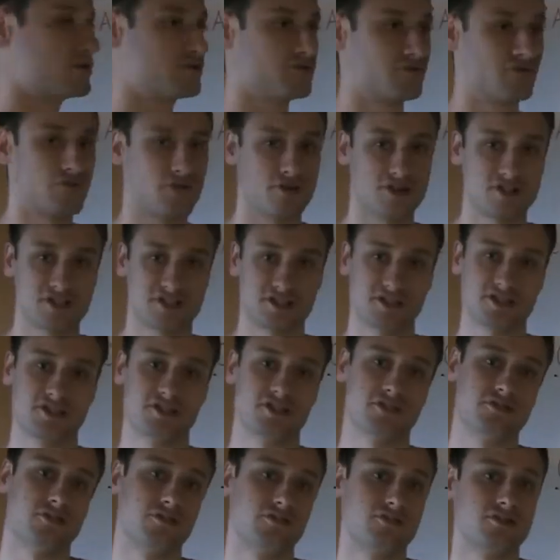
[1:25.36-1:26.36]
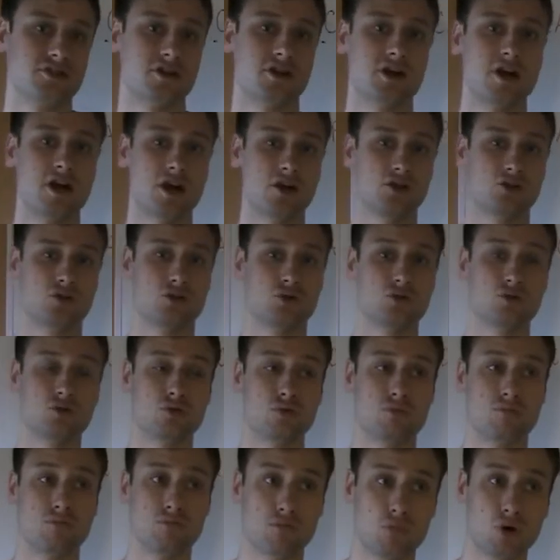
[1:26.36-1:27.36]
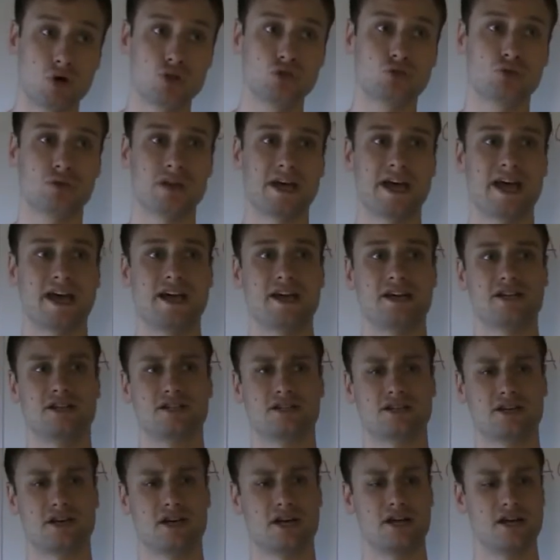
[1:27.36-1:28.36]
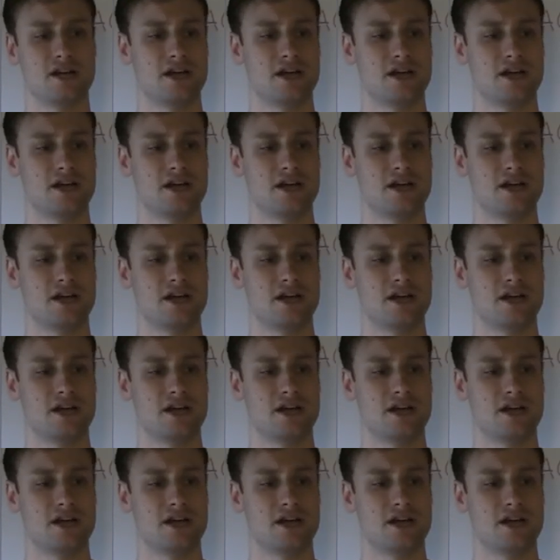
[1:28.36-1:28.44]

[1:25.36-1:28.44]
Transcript: for instance, in order to modulate